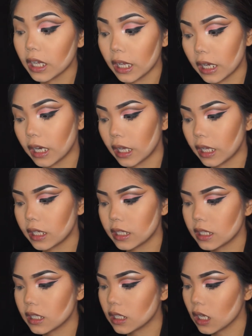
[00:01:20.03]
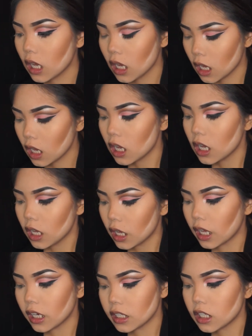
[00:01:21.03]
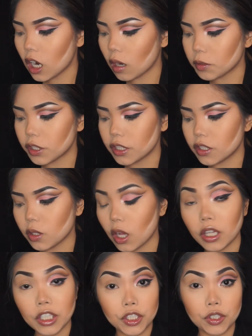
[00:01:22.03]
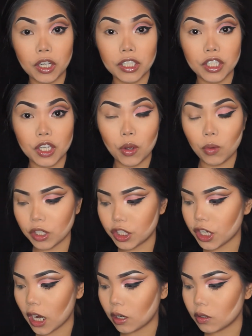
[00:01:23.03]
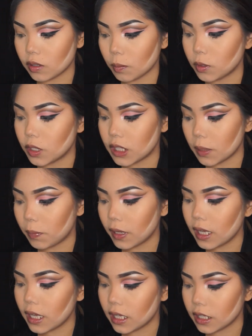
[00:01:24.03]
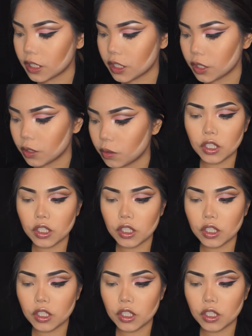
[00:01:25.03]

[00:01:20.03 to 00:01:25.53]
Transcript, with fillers: it is it is an option so I'll let you guys know what shadows I'm dipping into.